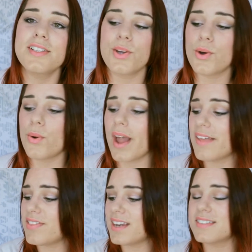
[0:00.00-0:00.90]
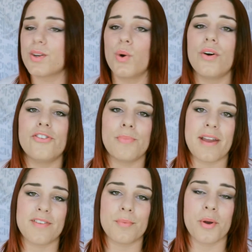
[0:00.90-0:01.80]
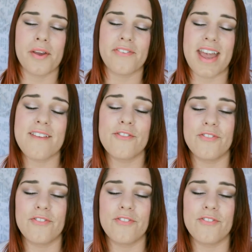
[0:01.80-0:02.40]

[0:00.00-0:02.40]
So that is all for my February fav